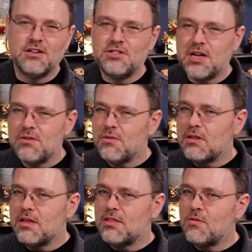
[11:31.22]

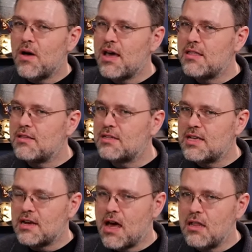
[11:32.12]
Generally, the way that the
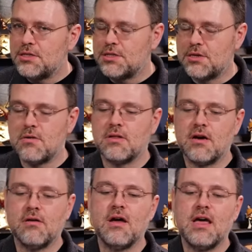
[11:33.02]
technology is going,
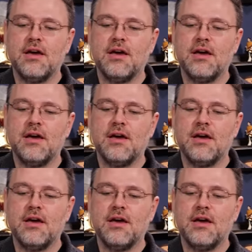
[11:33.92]
though,